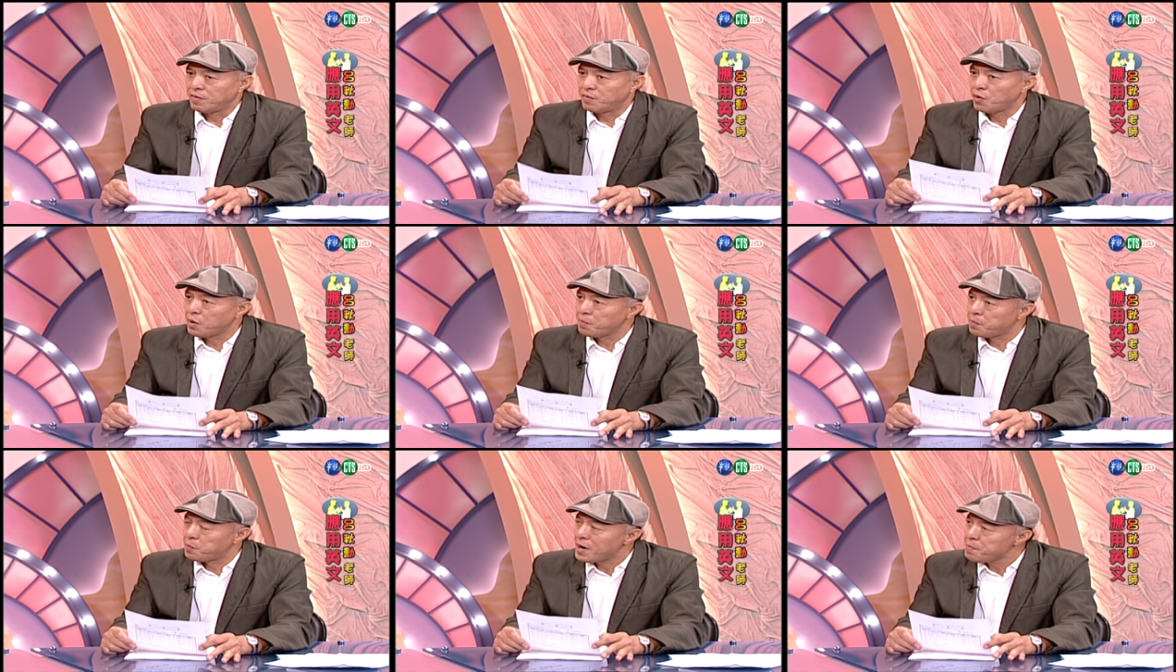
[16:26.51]
For the
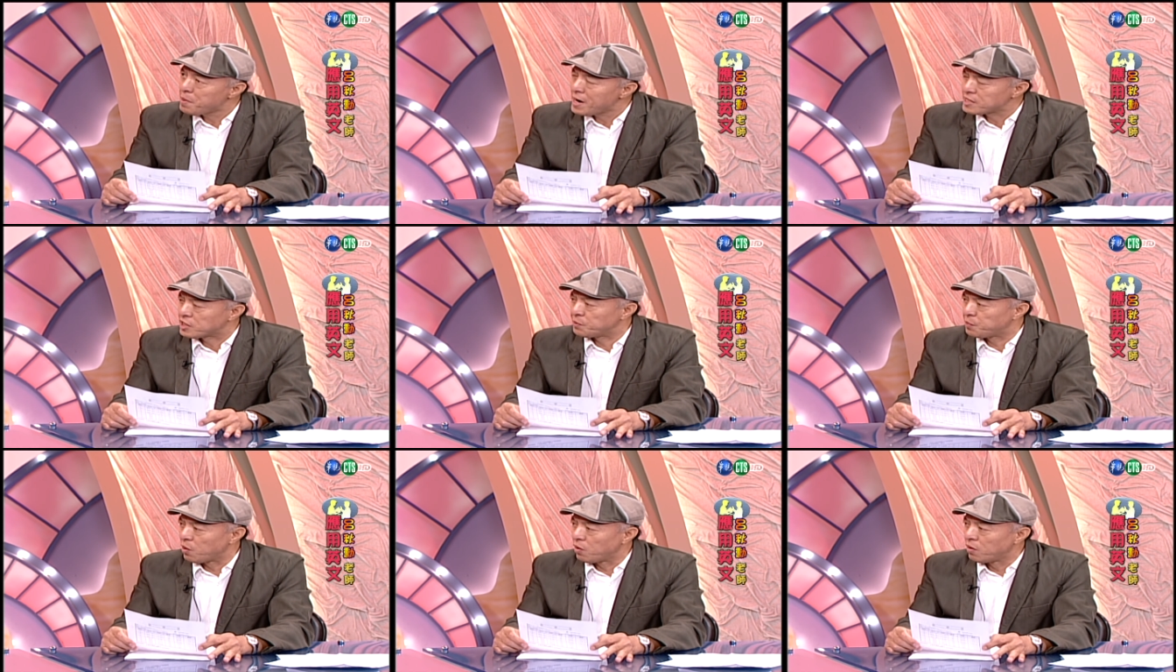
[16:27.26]
playing
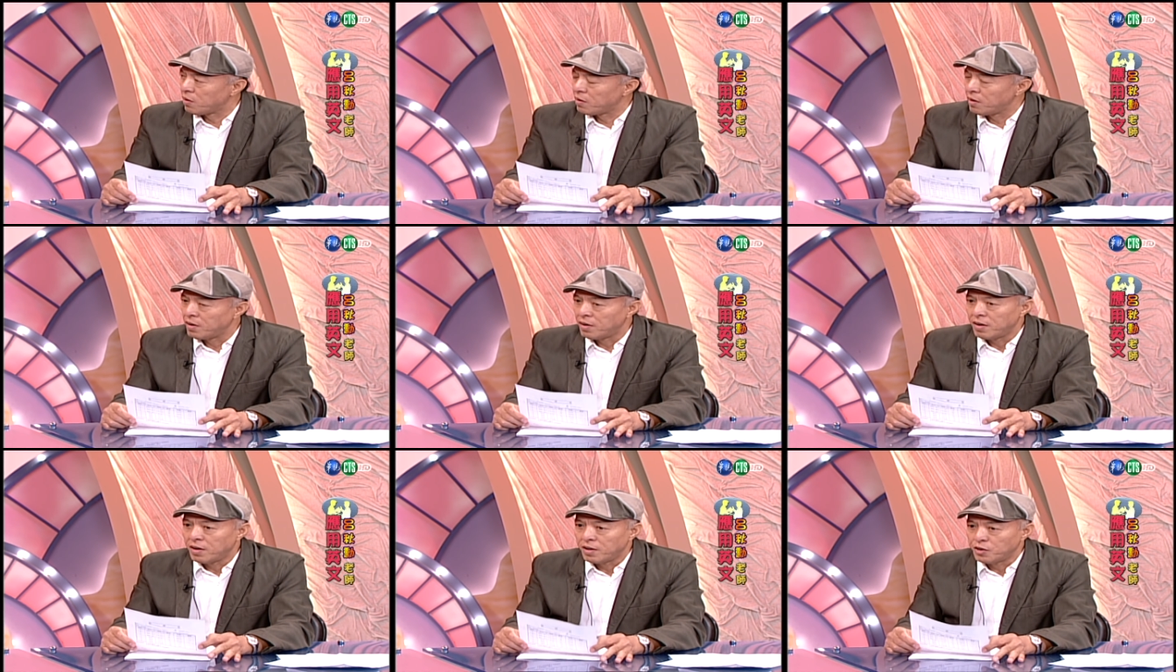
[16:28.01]
basketball,
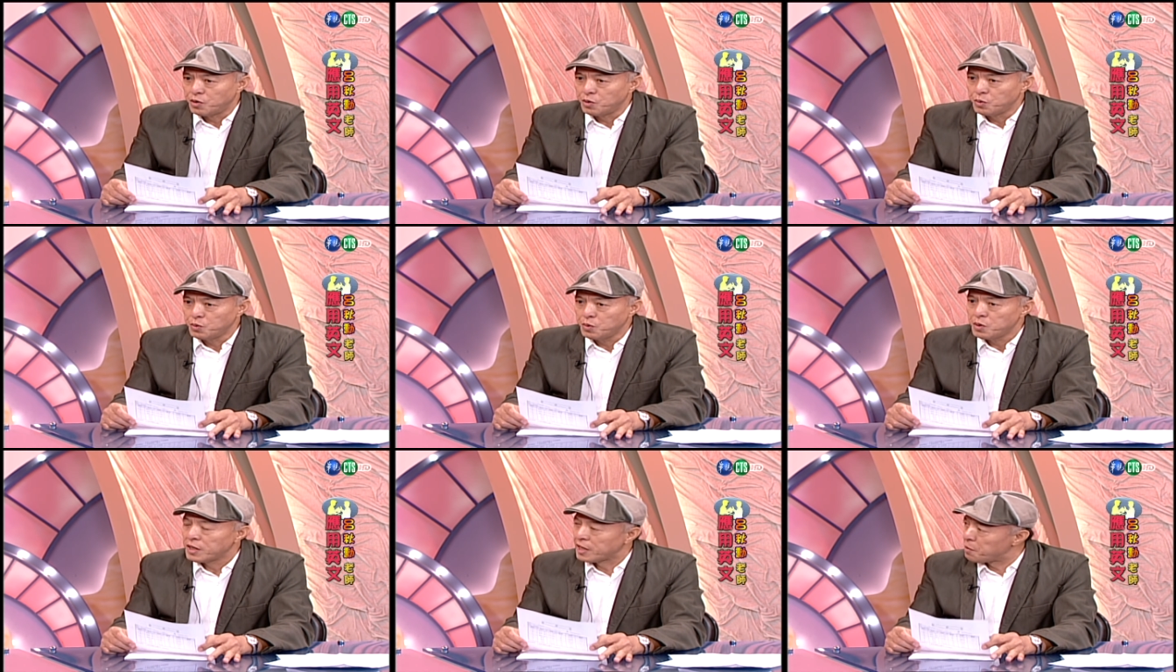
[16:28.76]
you
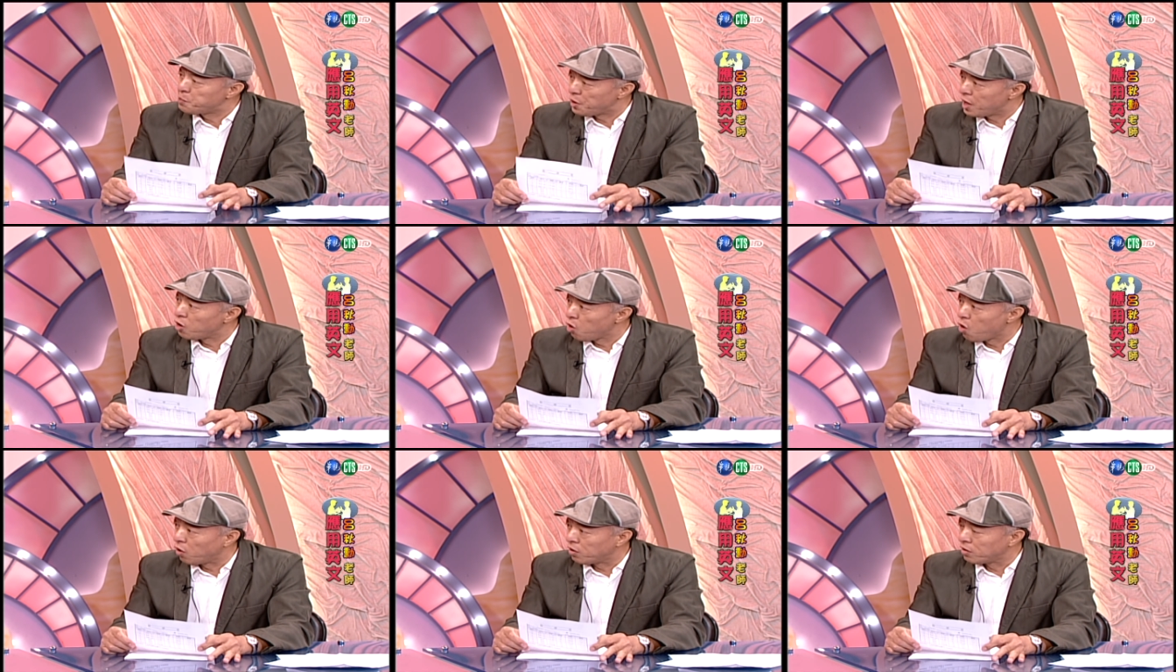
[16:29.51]
can play
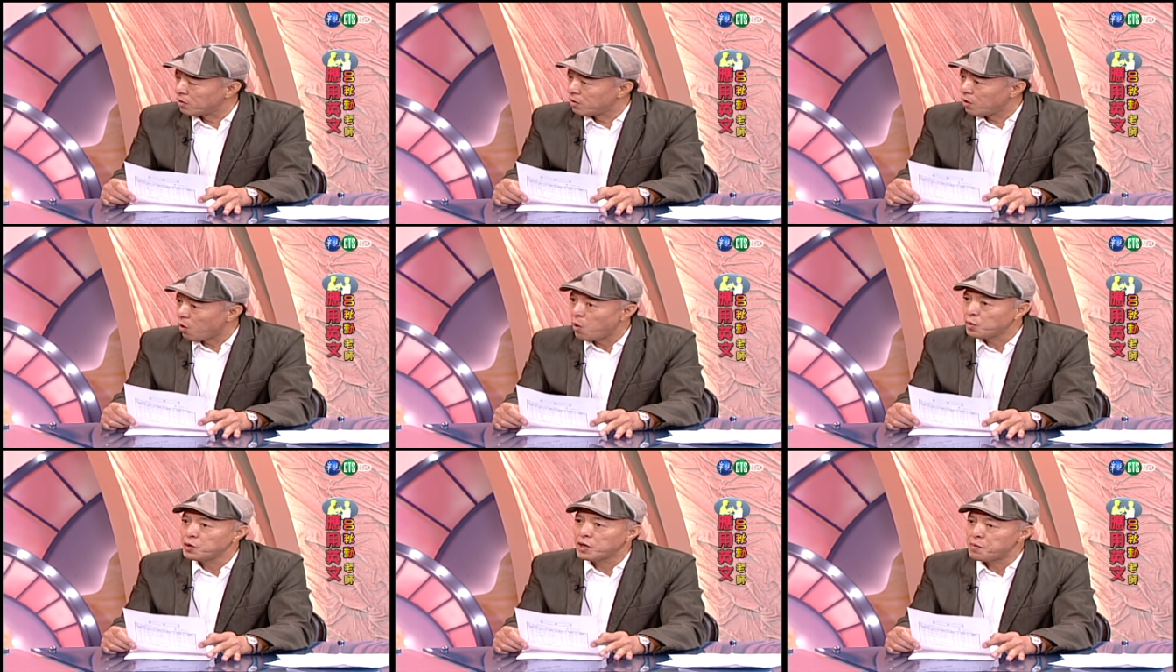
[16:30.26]
alone,
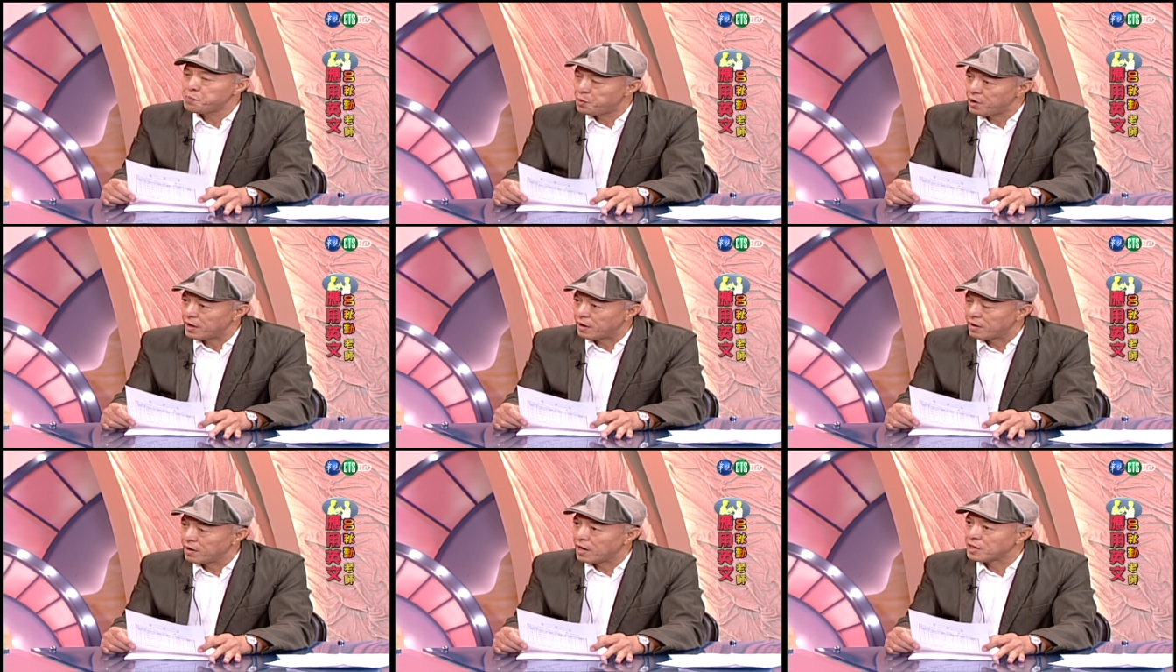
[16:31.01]
or you can
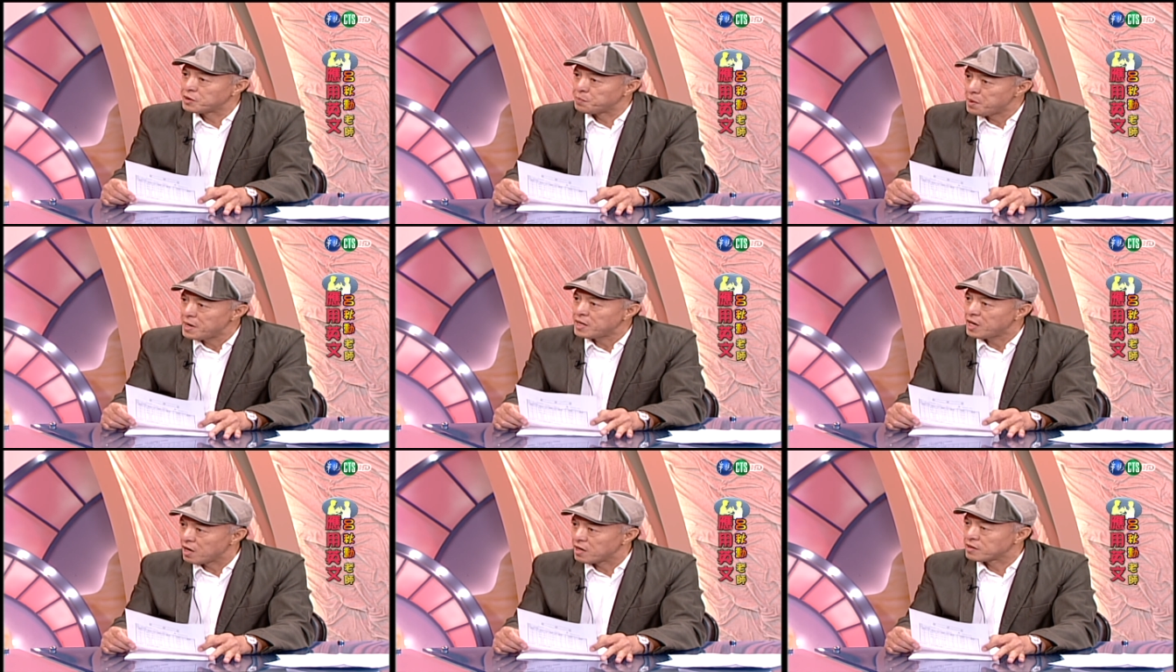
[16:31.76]
play as
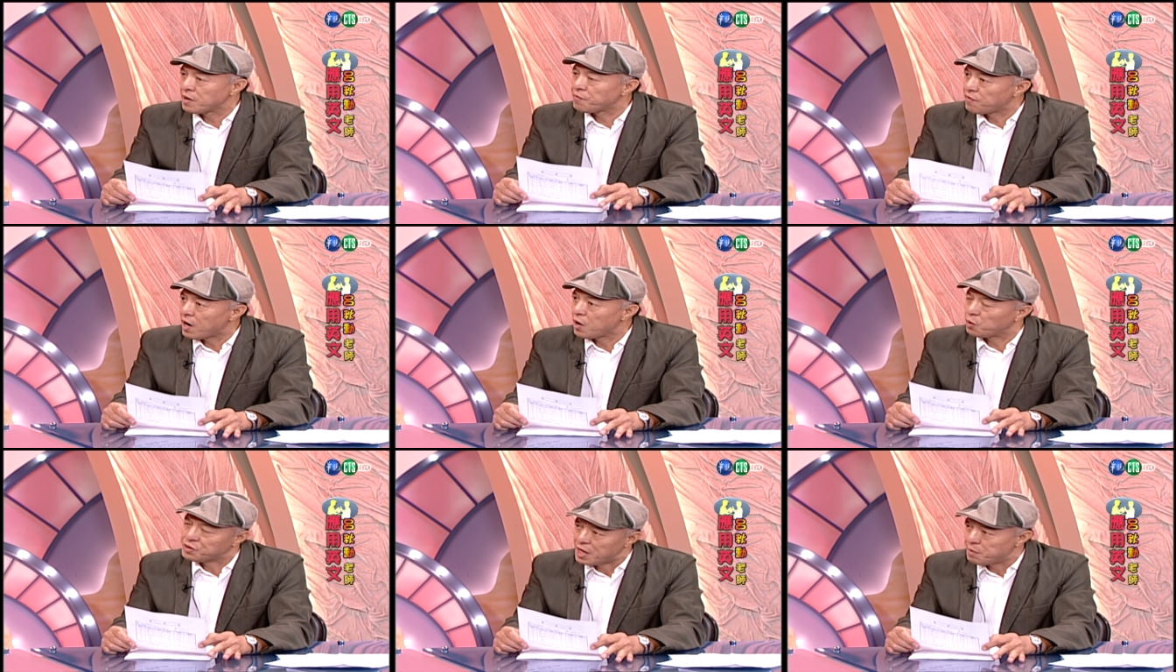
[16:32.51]
many as
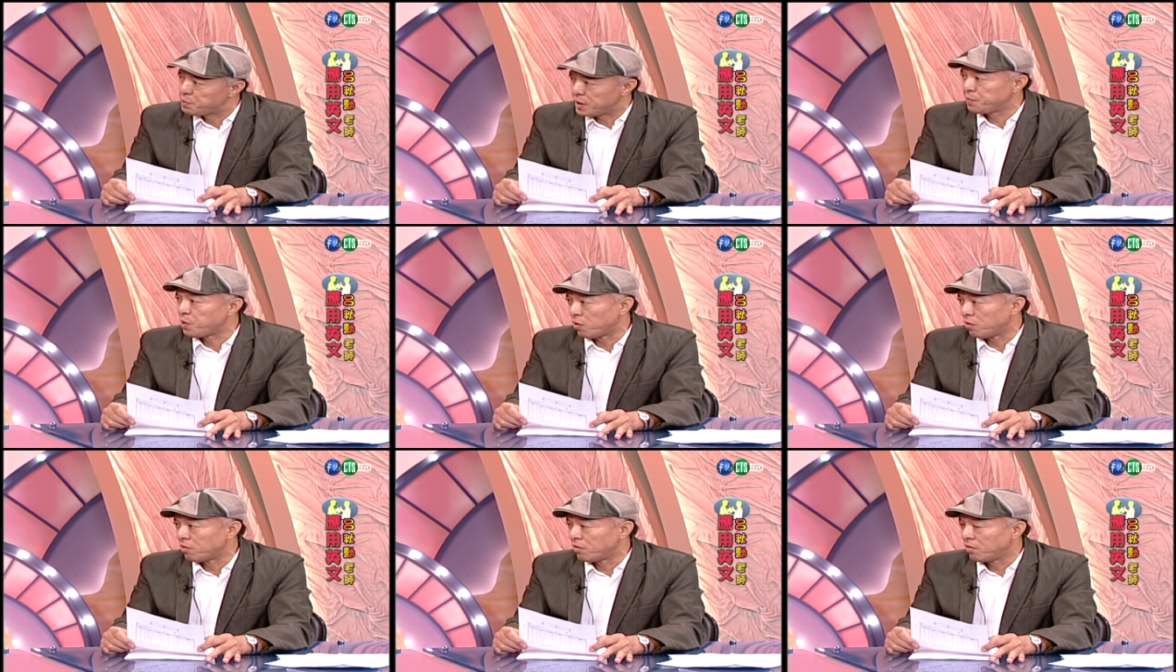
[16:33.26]
five or ten
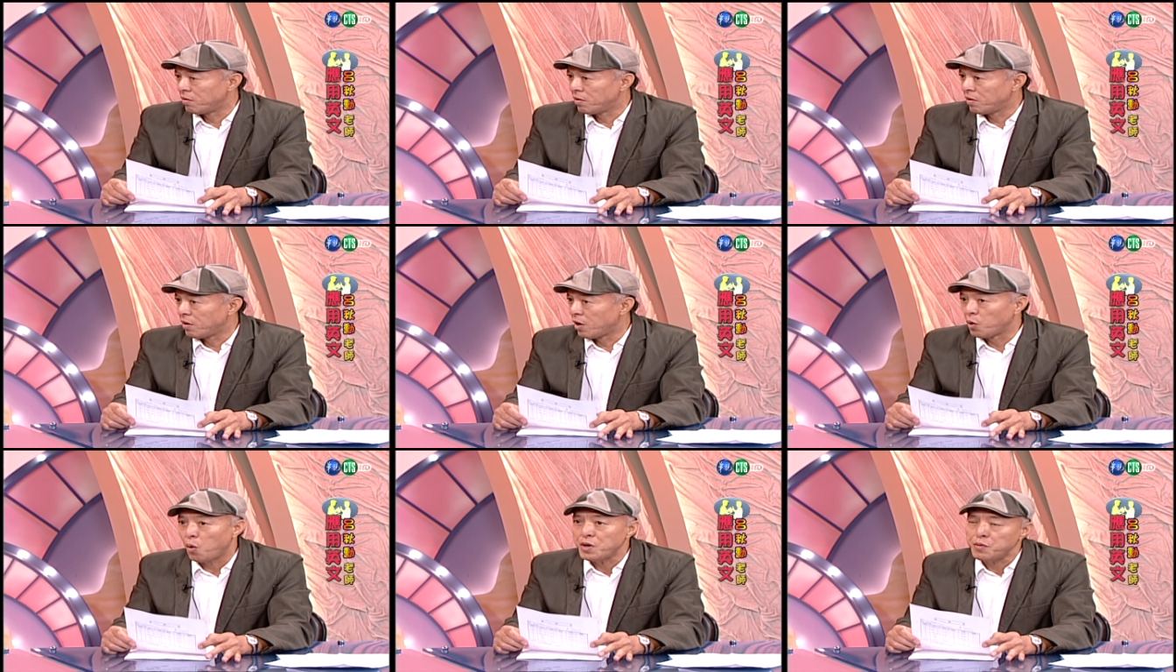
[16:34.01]
people. Yes.
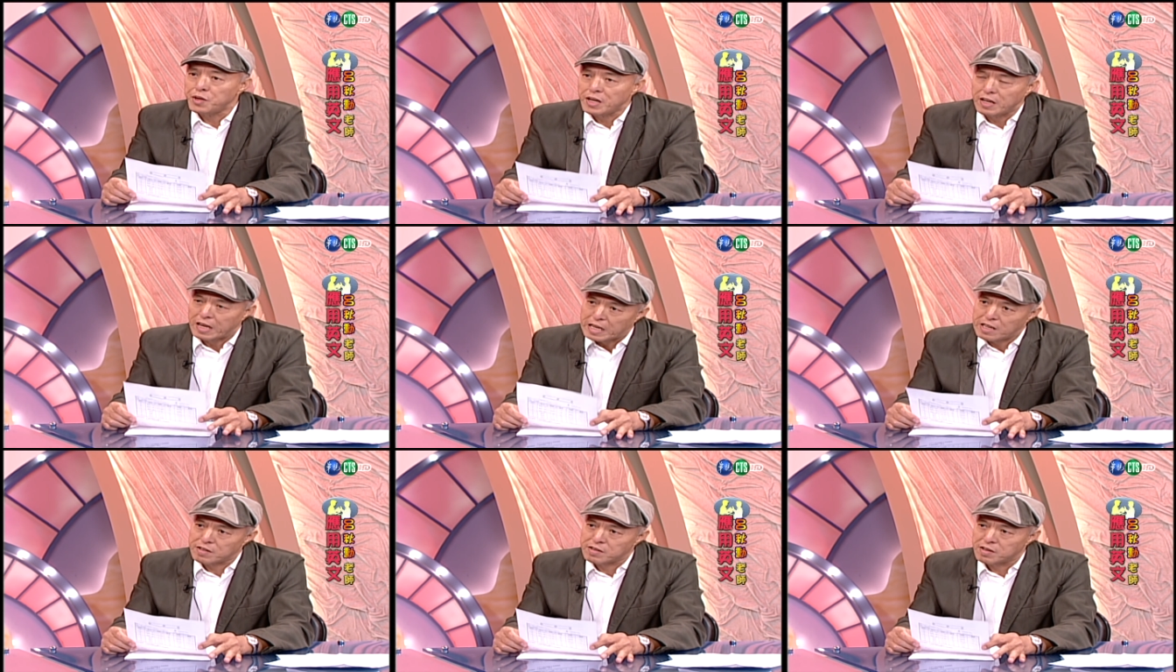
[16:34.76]
And all you need
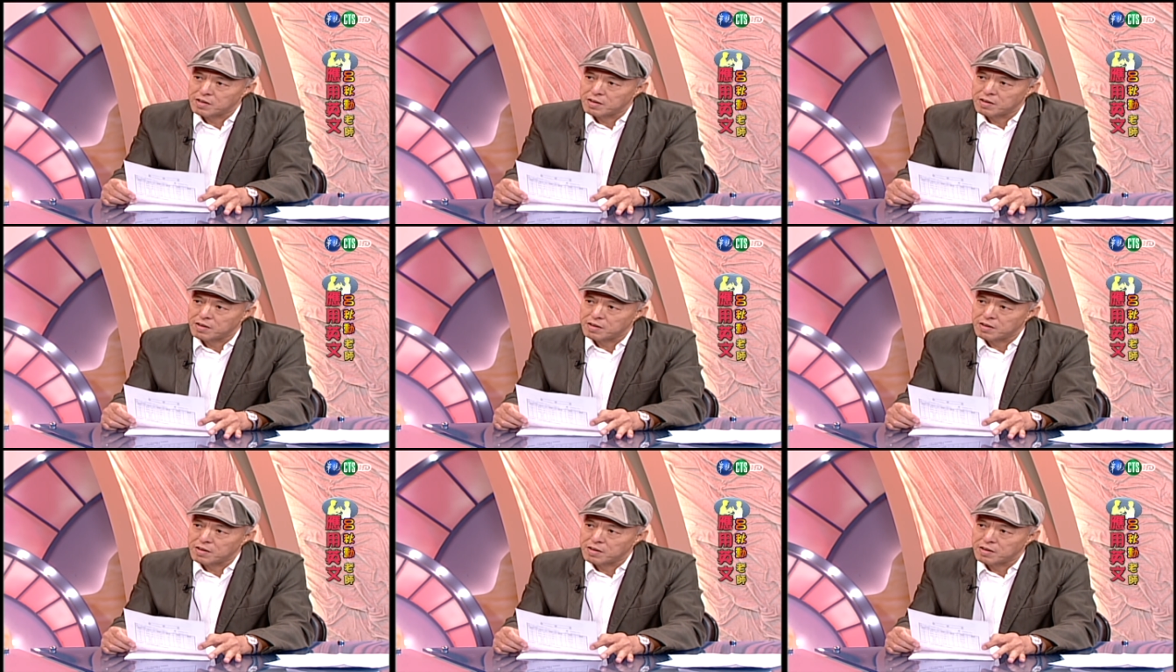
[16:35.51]
is